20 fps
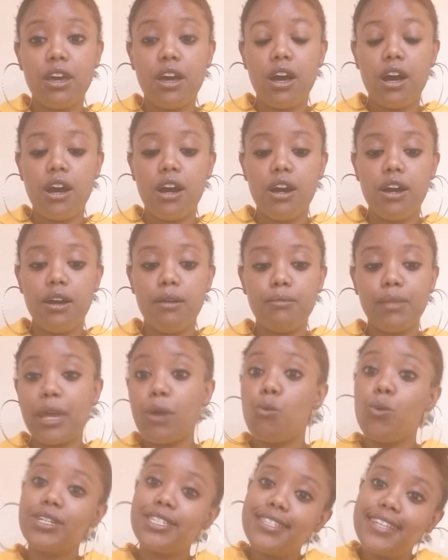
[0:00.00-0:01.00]
Like,
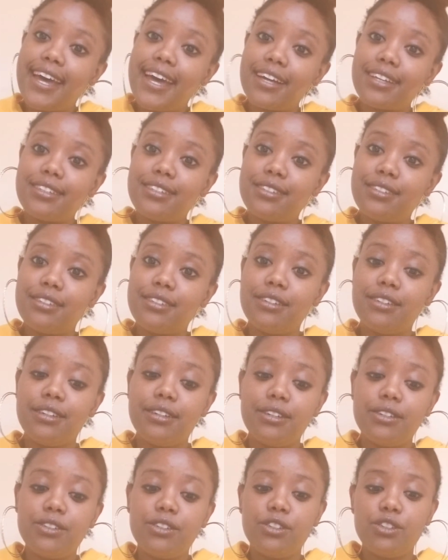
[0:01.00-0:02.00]
what's next?
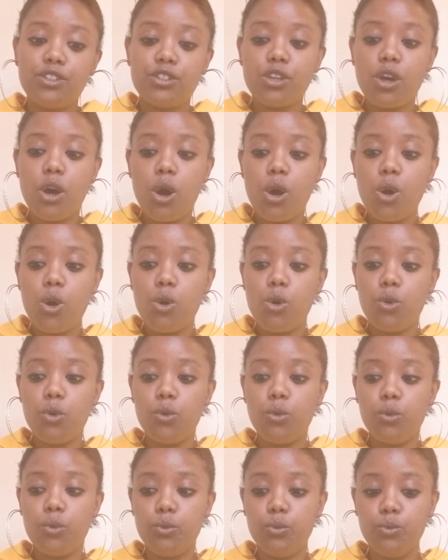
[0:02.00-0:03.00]

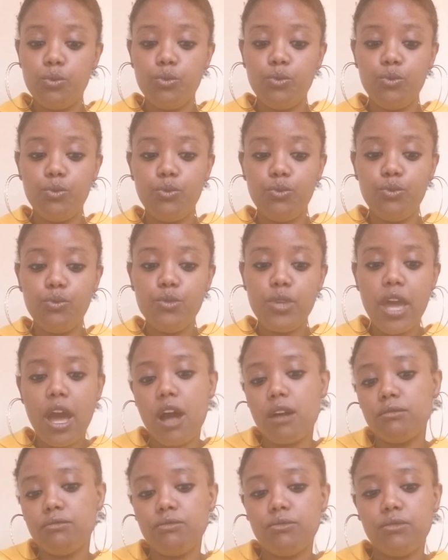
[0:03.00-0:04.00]
So, yeah.